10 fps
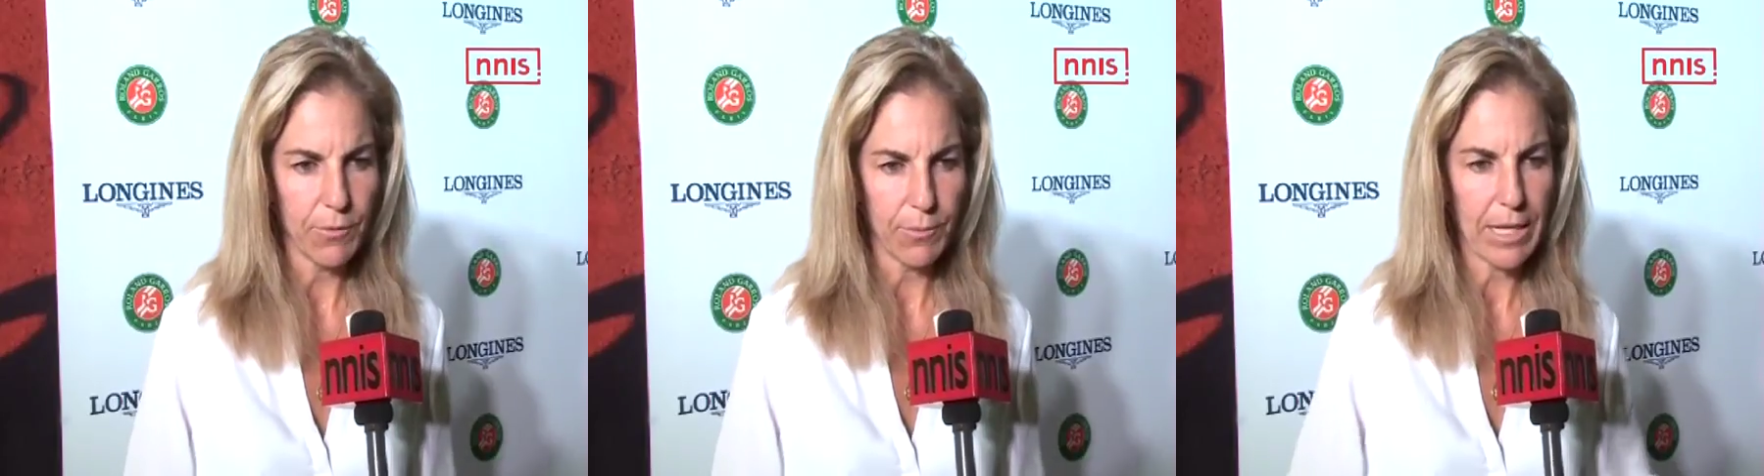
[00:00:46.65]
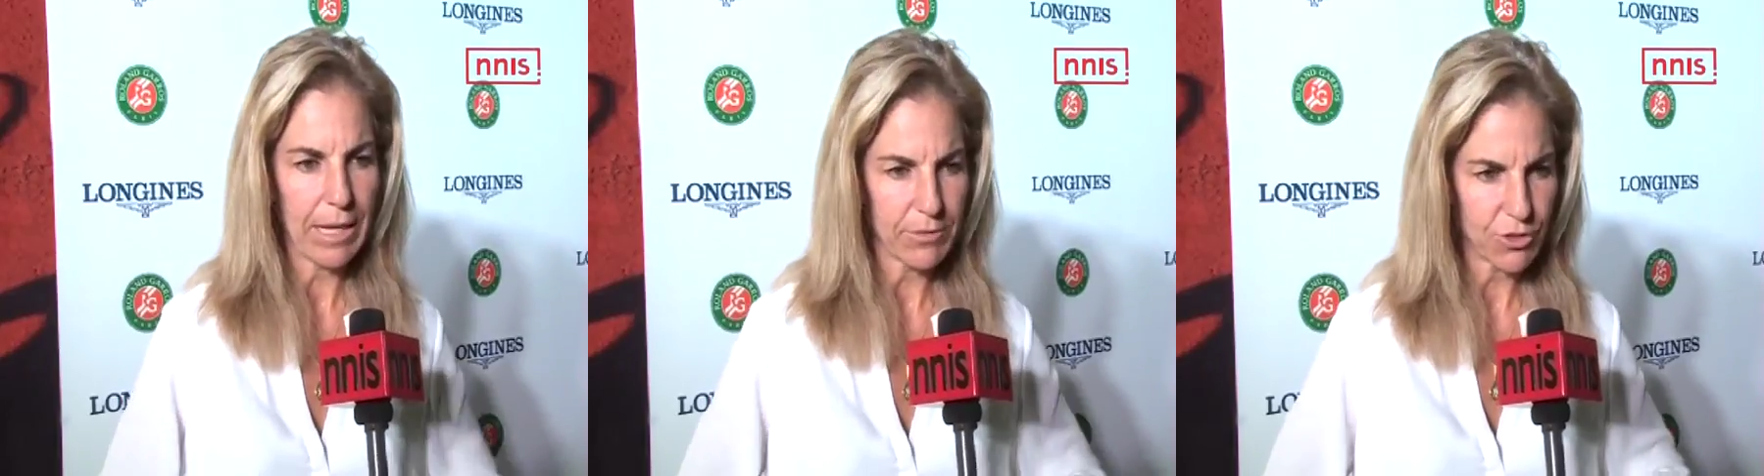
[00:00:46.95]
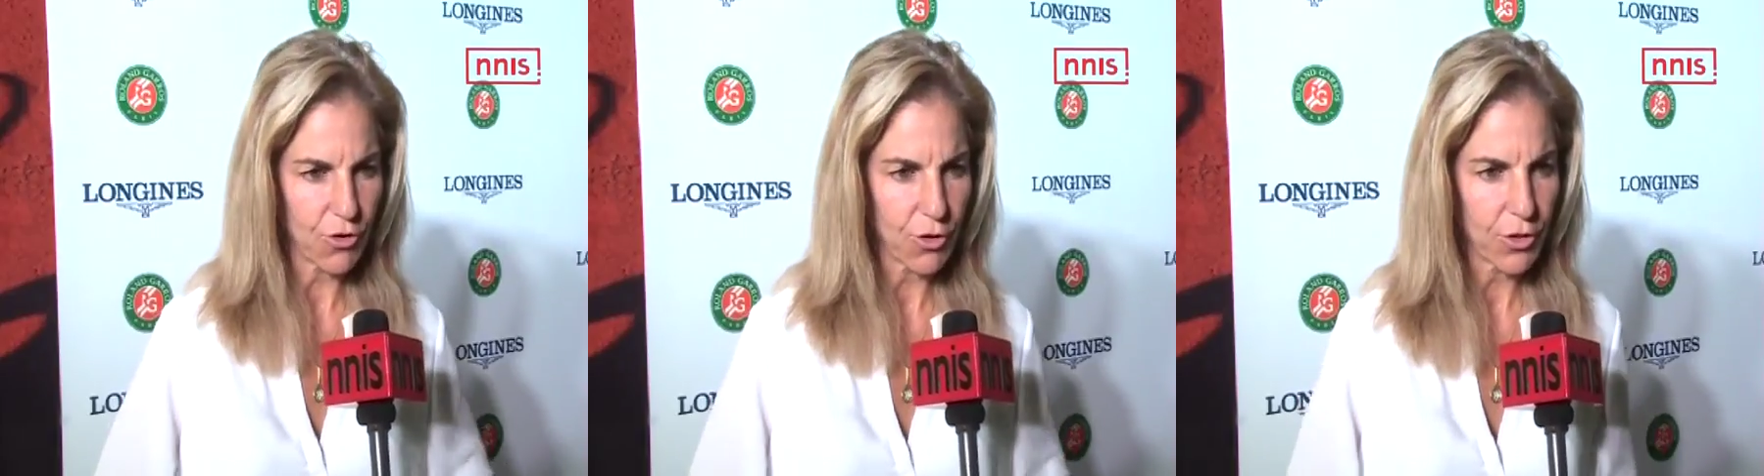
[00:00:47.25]
will become
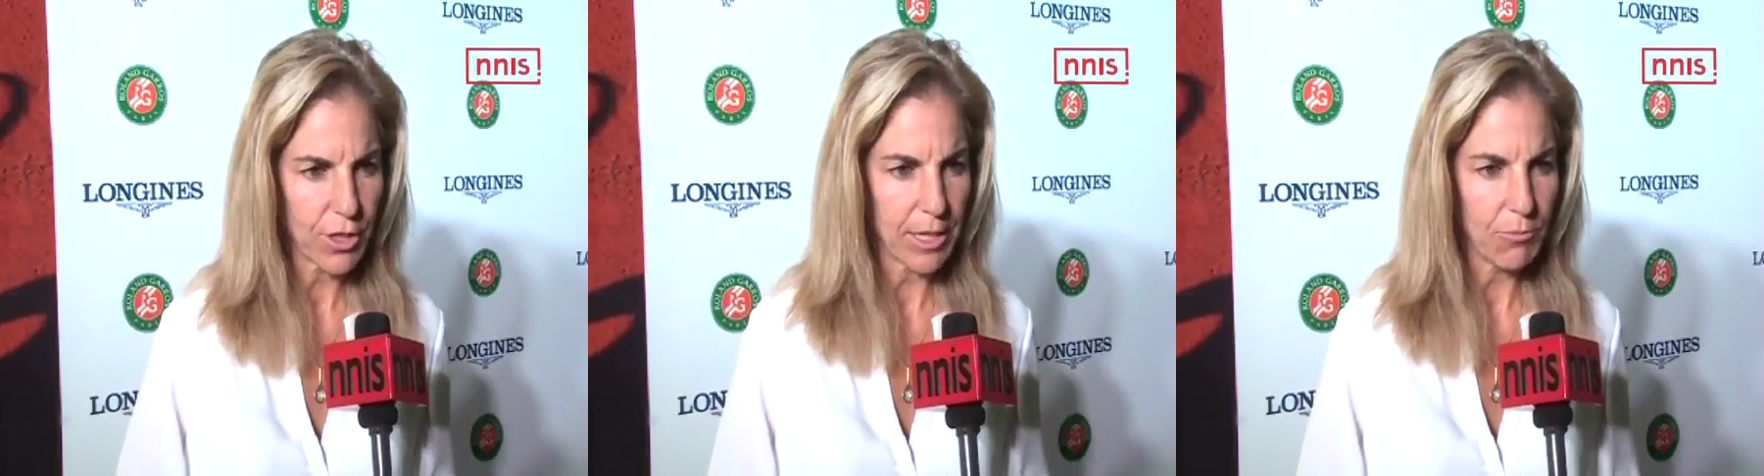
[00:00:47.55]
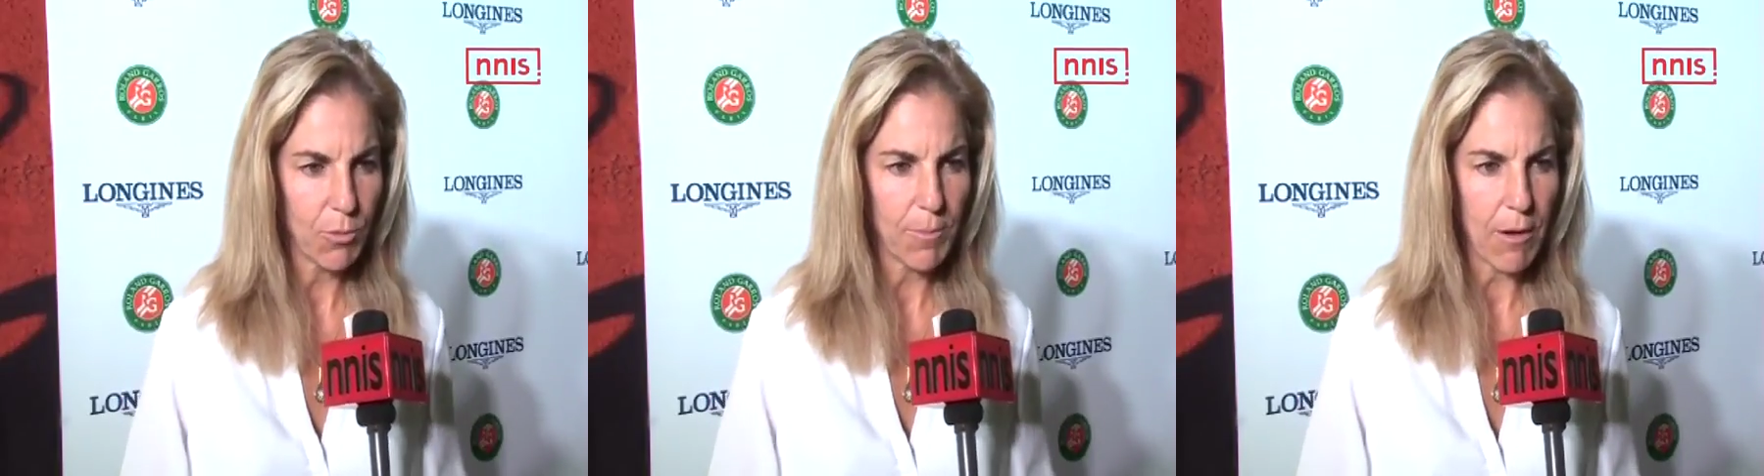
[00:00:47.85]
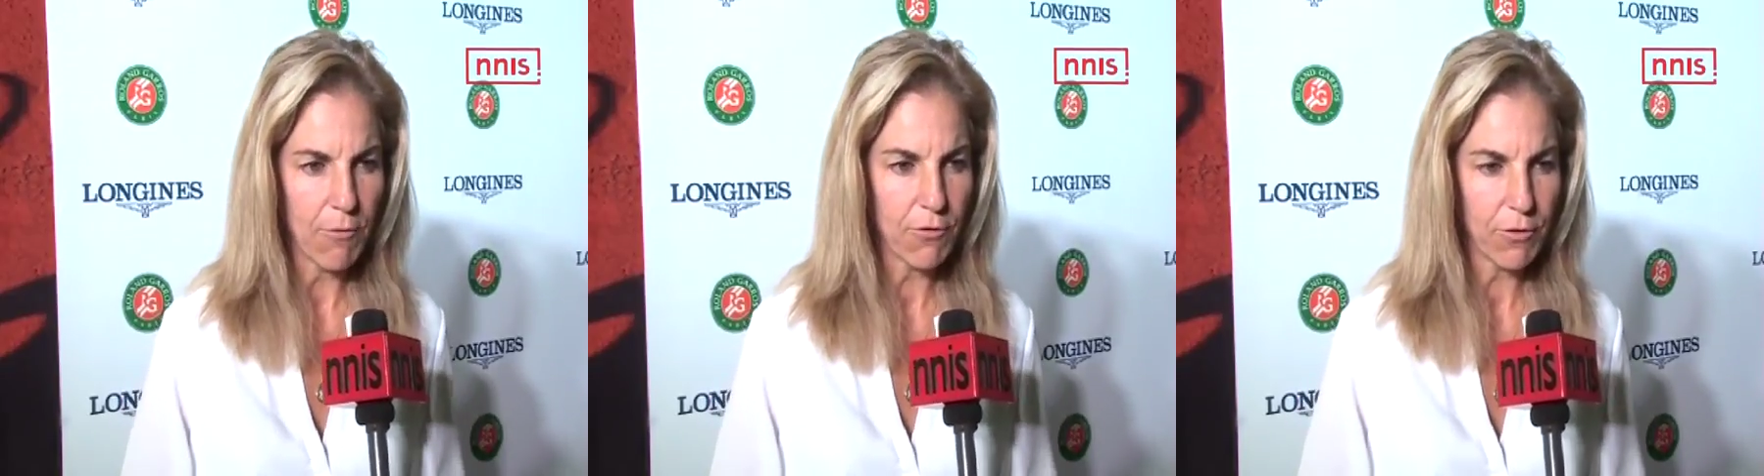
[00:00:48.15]
stronger and more
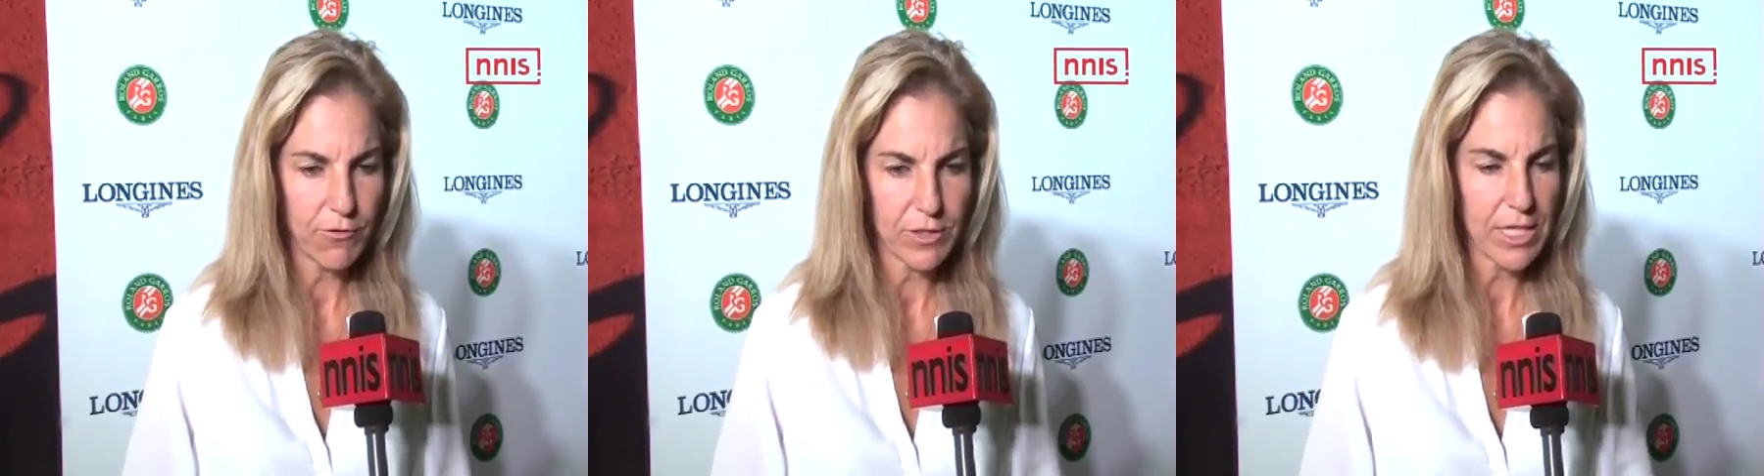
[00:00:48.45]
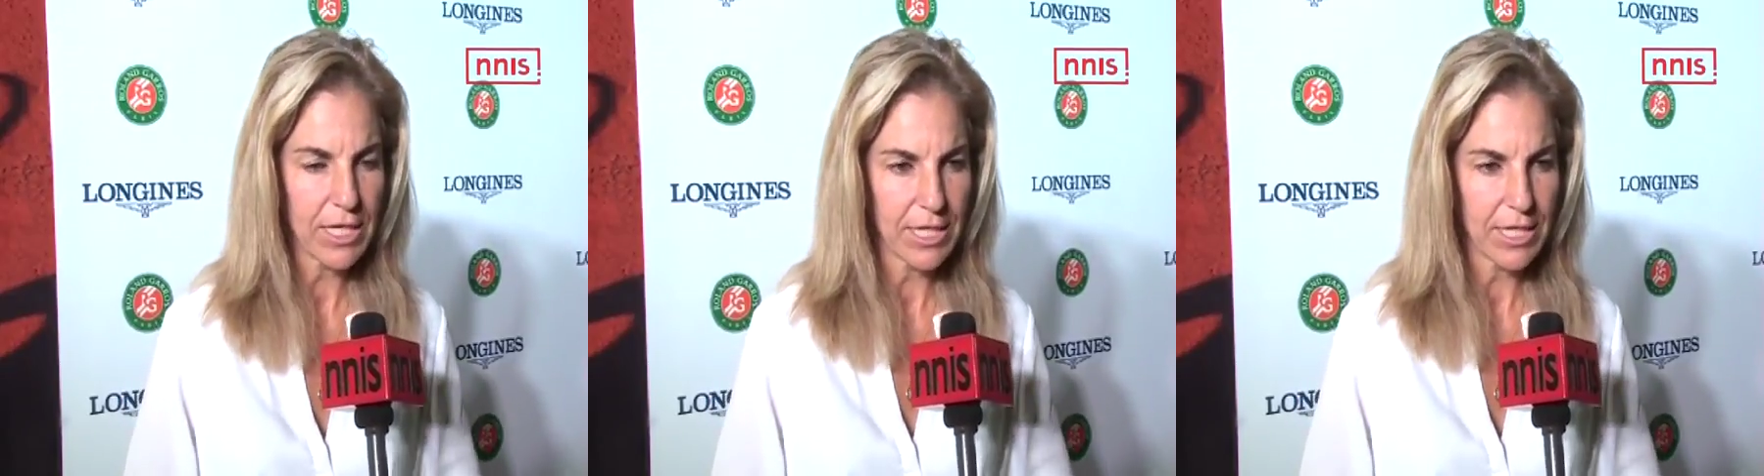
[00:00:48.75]
powerful physically.